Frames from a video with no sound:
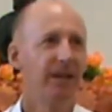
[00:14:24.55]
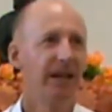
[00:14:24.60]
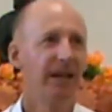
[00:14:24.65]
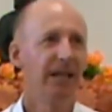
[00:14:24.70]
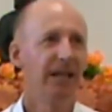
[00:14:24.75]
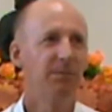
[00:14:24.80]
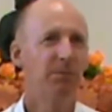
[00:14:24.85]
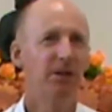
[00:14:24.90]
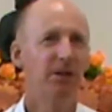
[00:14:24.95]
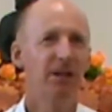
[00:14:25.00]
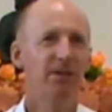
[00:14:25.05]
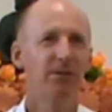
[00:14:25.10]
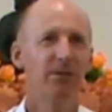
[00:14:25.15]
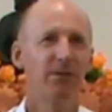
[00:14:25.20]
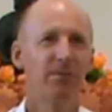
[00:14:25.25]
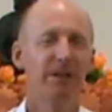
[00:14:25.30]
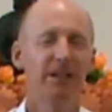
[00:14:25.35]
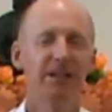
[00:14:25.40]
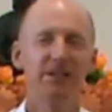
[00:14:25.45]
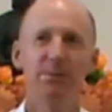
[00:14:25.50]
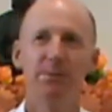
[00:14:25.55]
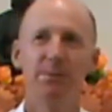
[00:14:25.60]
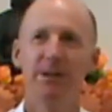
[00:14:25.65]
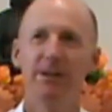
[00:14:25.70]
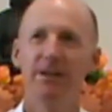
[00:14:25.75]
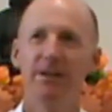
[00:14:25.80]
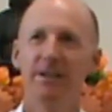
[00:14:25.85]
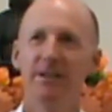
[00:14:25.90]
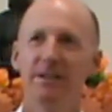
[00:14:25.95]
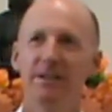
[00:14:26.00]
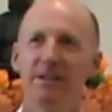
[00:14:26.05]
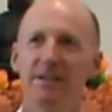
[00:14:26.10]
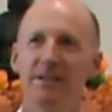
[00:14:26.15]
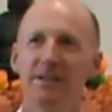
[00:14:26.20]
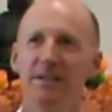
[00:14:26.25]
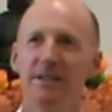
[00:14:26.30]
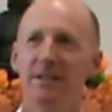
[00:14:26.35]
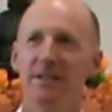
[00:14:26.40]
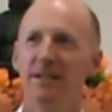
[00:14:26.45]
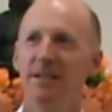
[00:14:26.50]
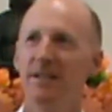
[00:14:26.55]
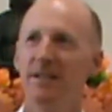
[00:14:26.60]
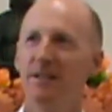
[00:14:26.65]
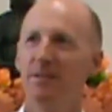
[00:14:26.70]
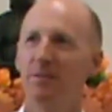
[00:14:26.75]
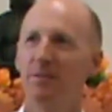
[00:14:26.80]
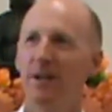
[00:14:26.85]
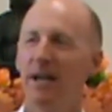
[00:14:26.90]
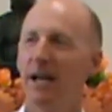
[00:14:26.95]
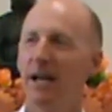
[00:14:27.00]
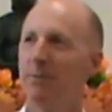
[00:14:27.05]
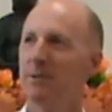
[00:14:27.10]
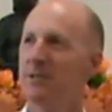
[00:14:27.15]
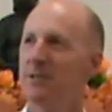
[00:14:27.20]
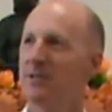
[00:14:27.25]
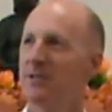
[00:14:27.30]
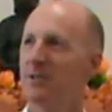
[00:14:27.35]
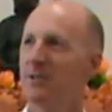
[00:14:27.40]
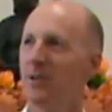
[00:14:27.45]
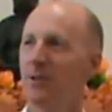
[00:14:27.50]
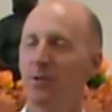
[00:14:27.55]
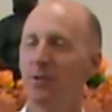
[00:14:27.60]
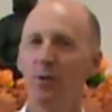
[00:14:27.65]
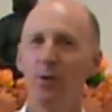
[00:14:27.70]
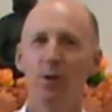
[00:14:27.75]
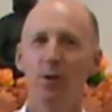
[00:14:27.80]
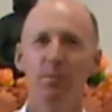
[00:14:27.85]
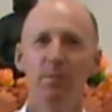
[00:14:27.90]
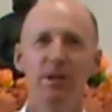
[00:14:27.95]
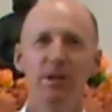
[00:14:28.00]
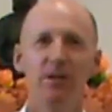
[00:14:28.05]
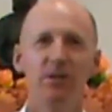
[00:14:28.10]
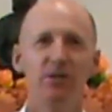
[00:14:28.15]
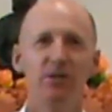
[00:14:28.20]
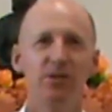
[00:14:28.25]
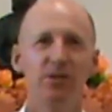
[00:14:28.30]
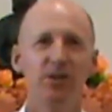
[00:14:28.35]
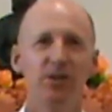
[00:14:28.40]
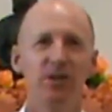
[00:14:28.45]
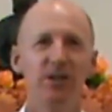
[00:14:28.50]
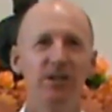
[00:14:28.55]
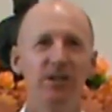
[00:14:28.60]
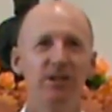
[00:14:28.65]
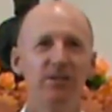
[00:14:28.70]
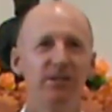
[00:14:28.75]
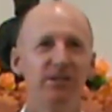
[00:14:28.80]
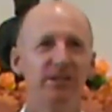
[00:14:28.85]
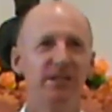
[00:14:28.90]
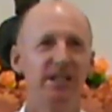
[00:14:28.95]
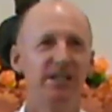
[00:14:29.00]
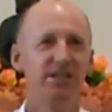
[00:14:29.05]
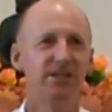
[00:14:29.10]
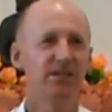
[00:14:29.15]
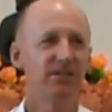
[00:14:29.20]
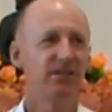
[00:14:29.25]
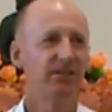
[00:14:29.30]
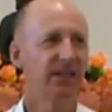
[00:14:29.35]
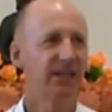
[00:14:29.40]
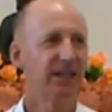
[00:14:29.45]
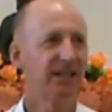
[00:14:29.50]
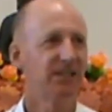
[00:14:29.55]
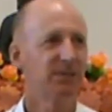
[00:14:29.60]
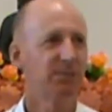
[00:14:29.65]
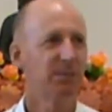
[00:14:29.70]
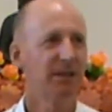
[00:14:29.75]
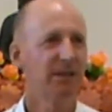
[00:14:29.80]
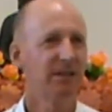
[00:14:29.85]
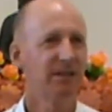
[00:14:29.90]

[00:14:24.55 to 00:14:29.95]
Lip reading: Anybody from experience? What happens to the thought when you turn your attention on that aspect?